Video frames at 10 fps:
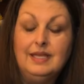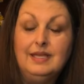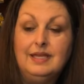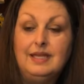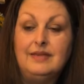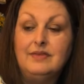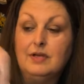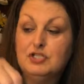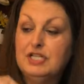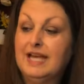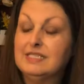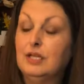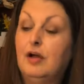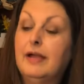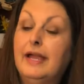Even though she has
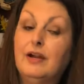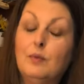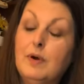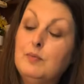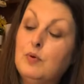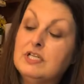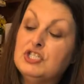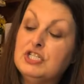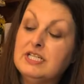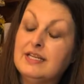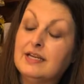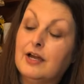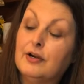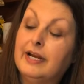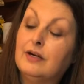long hair, at one point she did cut
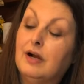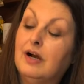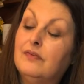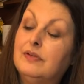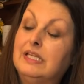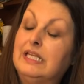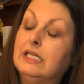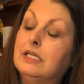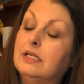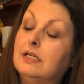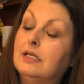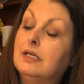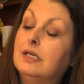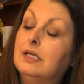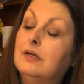her hair off, and then,
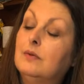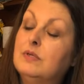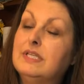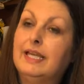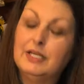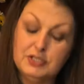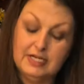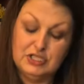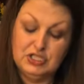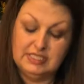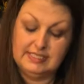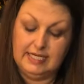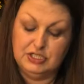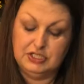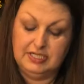was it yesterday she
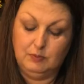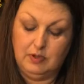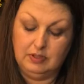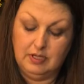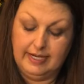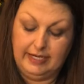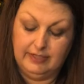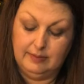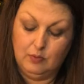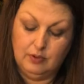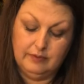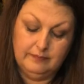decided she didn't want long hair anymore?